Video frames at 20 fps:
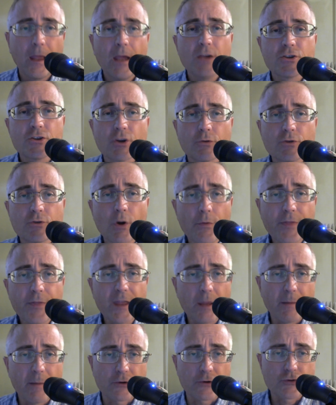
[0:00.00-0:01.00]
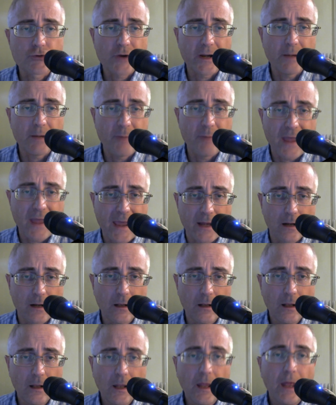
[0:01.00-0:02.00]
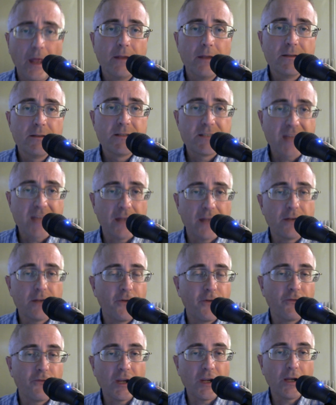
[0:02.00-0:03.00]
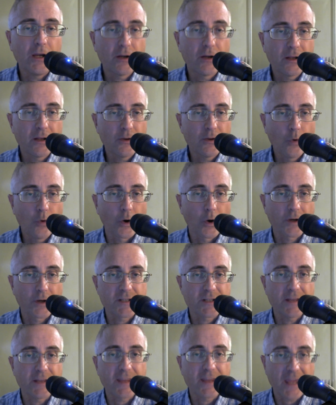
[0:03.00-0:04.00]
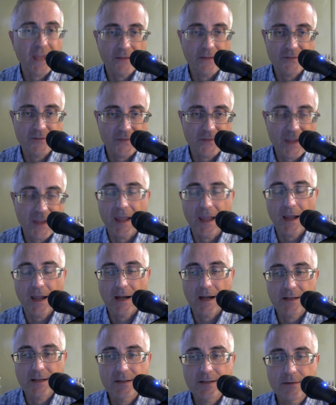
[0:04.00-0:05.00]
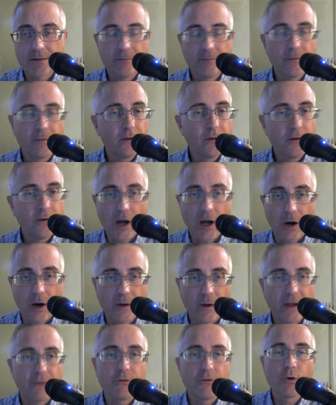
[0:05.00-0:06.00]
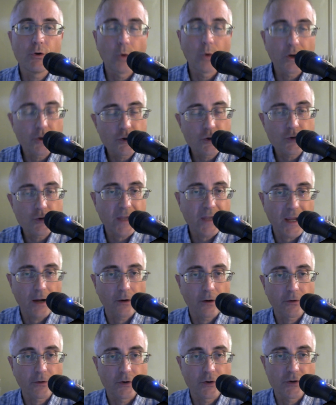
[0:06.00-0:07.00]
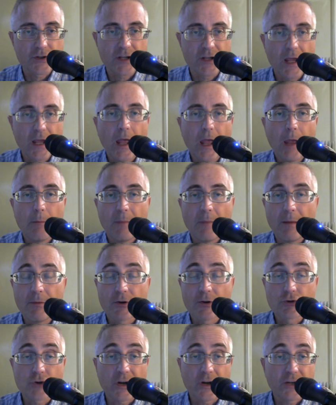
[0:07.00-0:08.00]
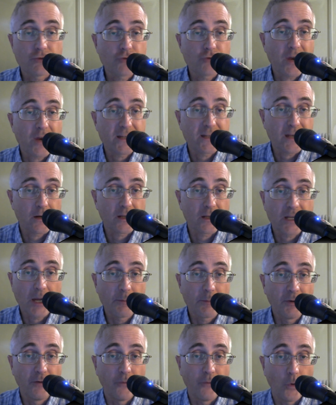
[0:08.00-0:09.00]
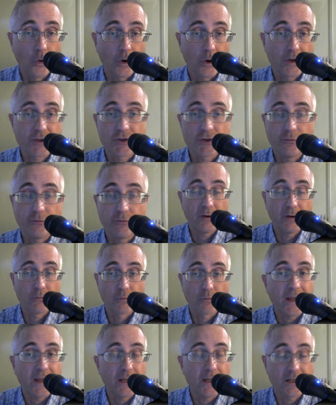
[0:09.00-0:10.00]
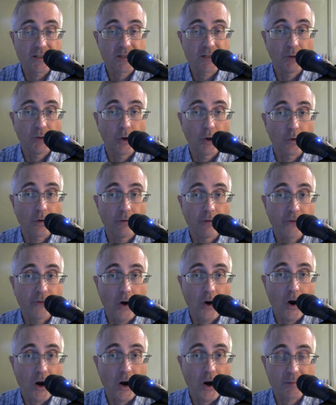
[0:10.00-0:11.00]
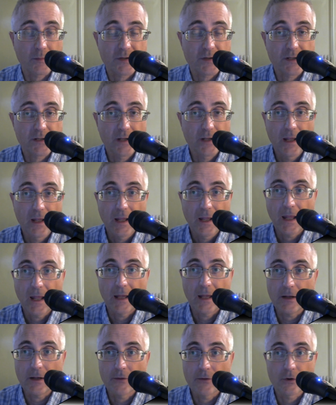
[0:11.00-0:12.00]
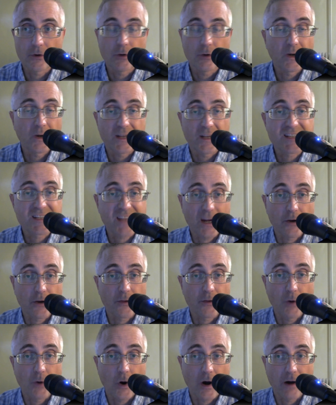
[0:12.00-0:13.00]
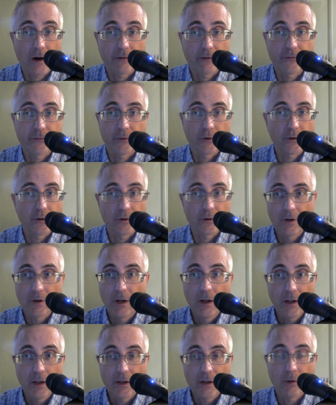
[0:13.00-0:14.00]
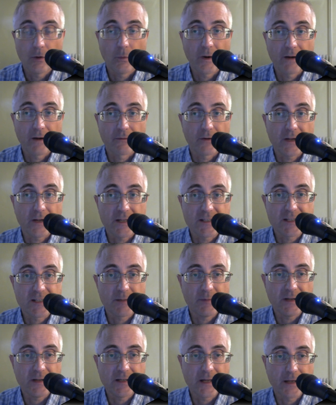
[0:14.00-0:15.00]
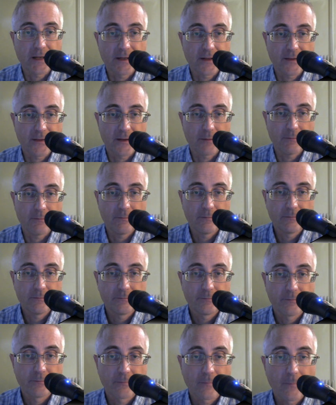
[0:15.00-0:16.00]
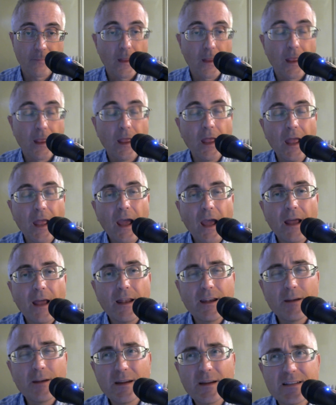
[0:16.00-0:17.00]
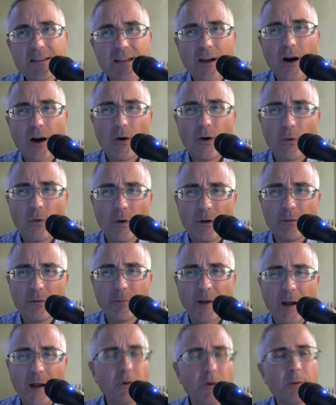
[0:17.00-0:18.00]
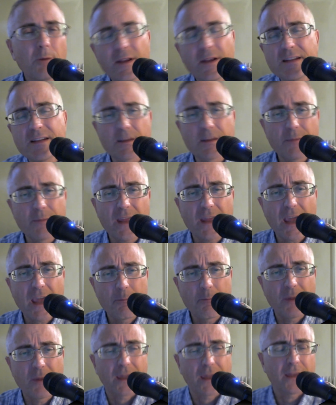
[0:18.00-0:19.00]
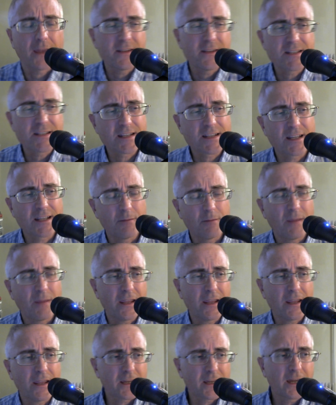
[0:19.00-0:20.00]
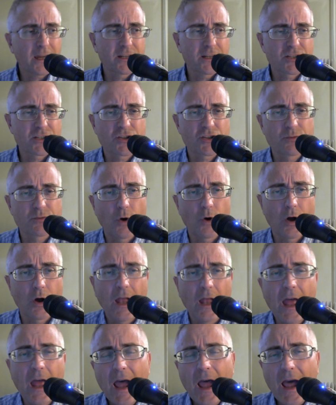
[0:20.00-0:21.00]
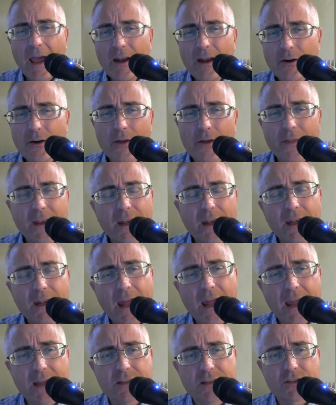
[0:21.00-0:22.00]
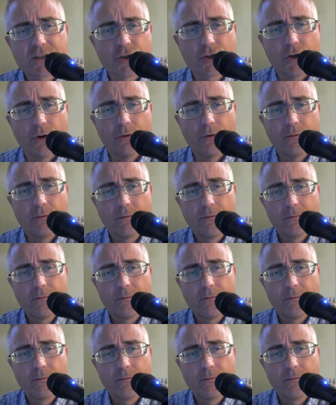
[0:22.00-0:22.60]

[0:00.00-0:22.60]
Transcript: So don't think about trying to battle 10 to 15 orcs in the Caves of Chaos. No, have your 1 or 2 characters. Maybe they're trying to track down a couple of orcs who've raiding some local farms, and either you want to scare them off or whatever needs to be done to them. And you might say, but I want to play something epic, and this is going to make it kind of small. I don't know that it has to.